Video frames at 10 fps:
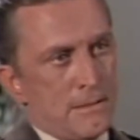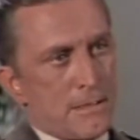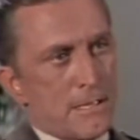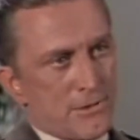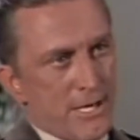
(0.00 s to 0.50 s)

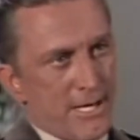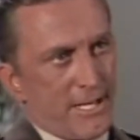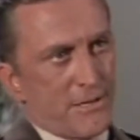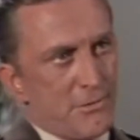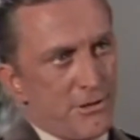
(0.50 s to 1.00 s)
I'll try to
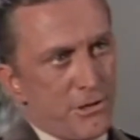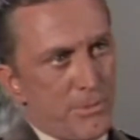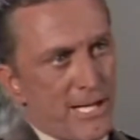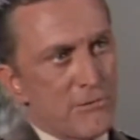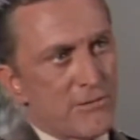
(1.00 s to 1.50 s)
get through to you,
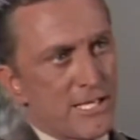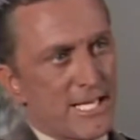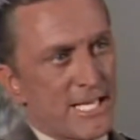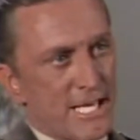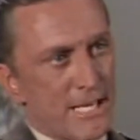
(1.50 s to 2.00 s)
but I don't think I
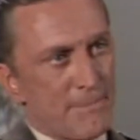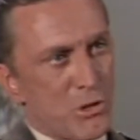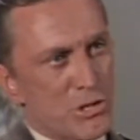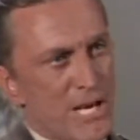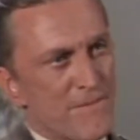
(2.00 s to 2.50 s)
can
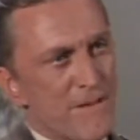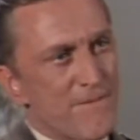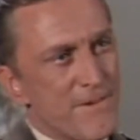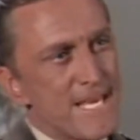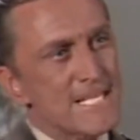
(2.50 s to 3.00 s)
because you haven't the
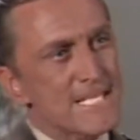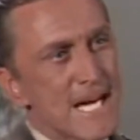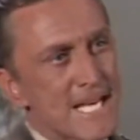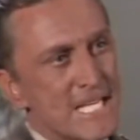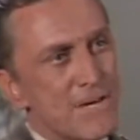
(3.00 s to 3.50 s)
vaguest
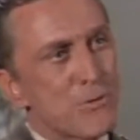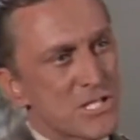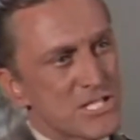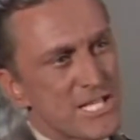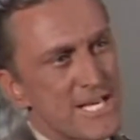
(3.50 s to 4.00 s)
idea what
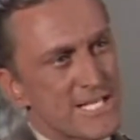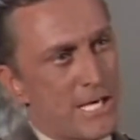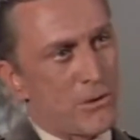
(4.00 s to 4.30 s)
the stakes are